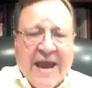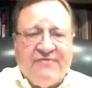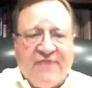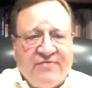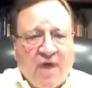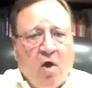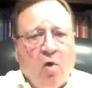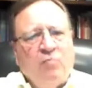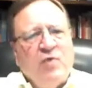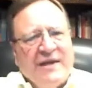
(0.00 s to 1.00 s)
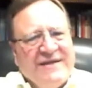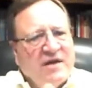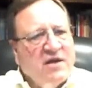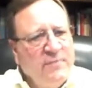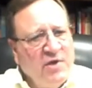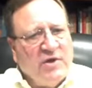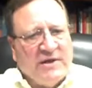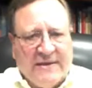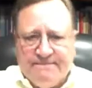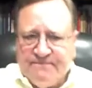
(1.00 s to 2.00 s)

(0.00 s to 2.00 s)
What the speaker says: and then the home, really the community.